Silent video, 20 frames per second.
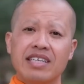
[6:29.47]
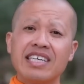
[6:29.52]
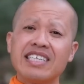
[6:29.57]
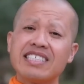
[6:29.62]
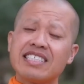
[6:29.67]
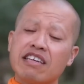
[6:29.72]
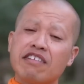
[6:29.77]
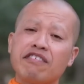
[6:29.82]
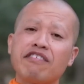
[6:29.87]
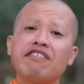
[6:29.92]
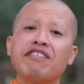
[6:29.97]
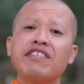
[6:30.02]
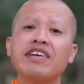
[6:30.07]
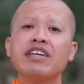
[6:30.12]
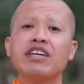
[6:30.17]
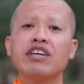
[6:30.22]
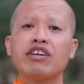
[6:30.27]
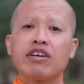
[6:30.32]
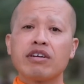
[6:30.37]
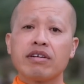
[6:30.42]
Is it
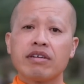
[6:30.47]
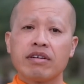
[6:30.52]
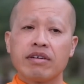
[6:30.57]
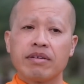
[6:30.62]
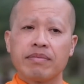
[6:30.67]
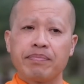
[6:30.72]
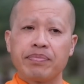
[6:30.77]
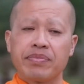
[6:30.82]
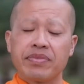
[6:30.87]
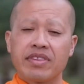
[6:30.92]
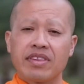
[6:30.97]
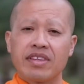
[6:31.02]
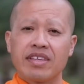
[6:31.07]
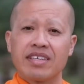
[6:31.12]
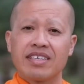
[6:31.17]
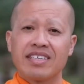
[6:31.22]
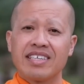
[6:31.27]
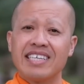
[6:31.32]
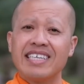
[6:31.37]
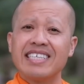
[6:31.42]
fear?
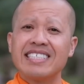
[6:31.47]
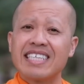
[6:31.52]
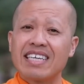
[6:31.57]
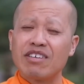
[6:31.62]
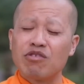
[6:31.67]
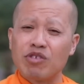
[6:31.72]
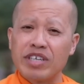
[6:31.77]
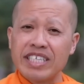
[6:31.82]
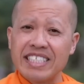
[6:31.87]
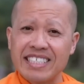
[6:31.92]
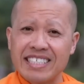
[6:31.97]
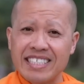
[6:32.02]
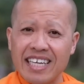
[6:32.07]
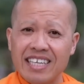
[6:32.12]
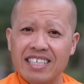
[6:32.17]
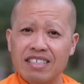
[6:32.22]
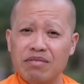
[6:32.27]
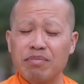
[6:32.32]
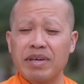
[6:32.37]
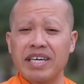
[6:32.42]
Is it
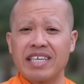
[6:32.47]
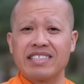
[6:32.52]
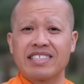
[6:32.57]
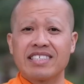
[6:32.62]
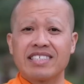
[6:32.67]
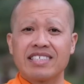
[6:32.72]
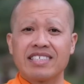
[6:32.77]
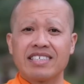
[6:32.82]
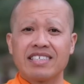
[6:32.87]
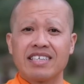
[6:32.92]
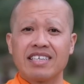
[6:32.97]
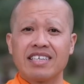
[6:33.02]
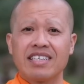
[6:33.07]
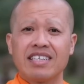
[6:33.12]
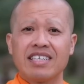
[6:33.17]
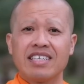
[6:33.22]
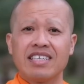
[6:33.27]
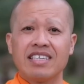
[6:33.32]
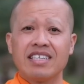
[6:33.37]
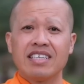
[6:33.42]
resentment?
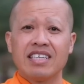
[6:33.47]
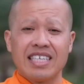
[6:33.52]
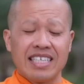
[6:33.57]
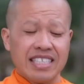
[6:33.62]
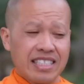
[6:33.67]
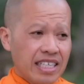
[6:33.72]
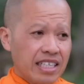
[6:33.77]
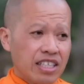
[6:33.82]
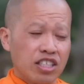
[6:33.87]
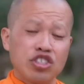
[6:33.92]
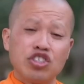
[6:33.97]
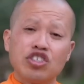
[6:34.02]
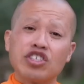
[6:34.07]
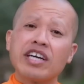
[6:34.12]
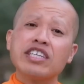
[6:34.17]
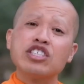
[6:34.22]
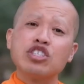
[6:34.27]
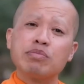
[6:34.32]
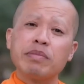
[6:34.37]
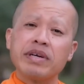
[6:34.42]
Is it
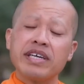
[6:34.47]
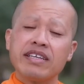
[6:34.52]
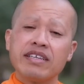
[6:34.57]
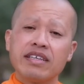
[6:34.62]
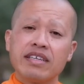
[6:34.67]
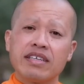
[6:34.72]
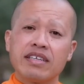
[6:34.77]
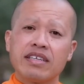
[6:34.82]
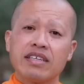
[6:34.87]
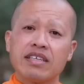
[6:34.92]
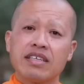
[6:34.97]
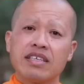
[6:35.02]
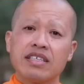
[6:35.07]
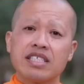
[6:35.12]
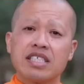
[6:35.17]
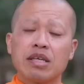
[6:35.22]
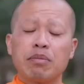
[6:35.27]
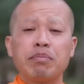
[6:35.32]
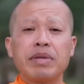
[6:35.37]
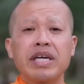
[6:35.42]
judgment?
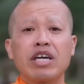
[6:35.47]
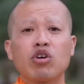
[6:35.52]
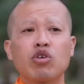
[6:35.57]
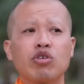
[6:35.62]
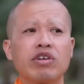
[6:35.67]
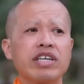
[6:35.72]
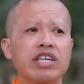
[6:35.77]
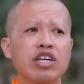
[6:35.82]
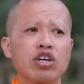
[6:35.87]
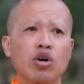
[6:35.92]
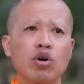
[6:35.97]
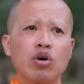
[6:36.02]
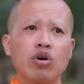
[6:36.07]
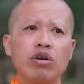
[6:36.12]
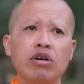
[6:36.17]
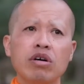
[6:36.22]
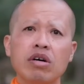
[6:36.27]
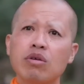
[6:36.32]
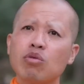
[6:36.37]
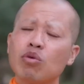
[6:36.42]
Is it being
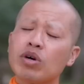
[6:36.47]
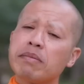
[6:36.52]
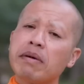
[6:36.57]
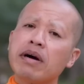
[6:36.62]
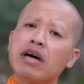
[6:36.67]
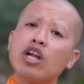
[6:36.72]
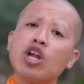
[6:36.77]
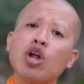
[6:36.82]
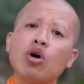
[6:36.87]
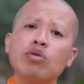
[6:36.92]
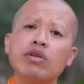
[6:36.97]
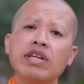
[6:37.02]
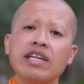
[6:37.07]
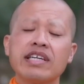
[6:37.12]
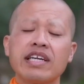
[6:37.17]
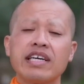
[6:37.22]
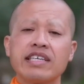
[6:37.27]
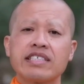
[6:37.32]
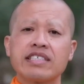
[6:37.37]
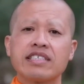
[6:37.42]
critical? What about
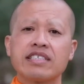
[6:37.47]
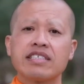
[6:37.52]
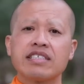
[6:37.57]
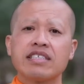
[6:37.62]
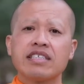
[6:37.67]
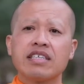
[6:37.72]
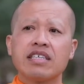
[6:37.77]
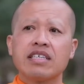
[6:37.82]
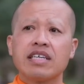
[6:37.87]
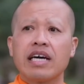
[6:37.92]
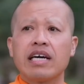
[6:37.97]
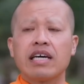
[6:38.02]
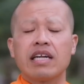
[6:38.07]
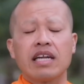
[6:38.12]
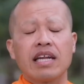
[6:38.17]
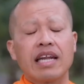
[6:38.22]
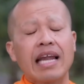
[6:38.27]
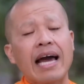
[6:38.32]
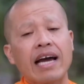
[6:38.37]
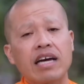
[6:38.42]
loneliness
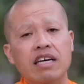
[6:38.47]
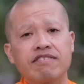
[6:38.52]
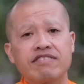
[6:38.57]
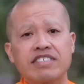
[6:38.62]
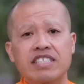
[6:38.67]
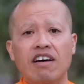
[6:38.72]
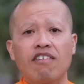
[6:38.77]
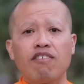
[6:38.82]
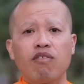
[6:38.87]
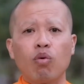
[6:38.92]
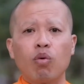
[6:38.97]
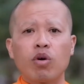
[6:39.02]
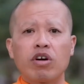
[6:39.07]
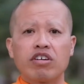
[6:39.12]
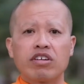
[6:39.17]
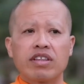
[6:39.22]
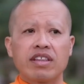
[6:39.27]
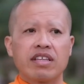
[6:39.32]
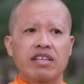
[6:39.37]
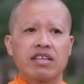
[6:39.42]
and lack of
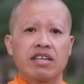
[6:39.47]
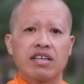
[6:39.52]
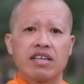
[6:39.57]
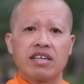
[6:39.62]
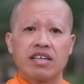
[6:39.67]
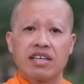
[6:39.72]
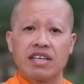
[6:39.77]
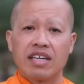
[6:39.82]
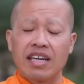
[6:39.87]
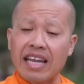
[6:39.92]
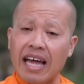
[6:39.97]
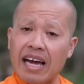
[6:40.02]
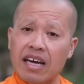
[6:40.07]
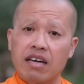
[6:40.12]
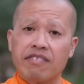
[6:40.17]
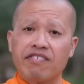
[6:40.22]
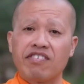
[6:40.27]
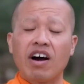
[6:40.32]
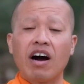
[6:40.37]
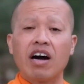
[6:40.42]
self-worth,
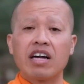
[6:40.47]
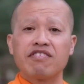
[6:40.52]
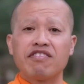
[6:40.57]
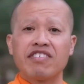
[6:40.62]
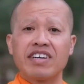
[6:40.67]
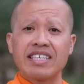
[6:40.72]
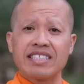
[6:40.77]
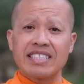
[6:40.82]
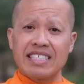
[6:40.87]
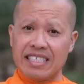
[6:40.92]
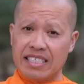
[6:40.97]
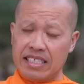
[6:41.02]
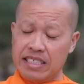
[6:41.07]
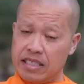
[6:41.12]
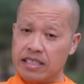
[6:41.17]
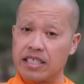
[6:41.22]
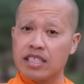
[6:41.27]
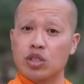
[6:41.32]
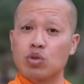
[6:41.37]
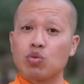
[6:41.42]
lack of confidence?
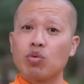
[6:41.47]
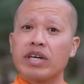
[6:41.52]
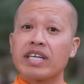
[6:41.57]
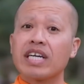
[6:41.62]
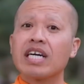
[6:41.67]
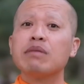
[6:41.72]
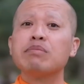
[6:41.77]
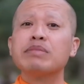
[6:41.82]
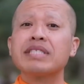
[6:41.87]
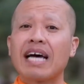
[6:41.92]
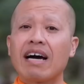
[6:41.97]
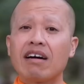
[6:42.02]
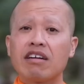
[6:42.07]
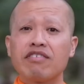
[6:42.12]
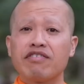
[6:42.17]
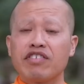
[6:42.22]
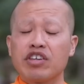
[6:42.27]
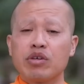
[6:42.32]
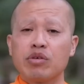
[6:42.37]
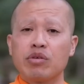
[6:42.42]
Is this what comes out
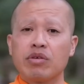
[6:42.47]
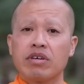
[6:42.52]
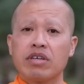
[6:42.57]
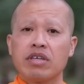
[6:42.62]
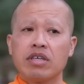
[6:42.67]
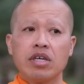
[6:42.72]
of you?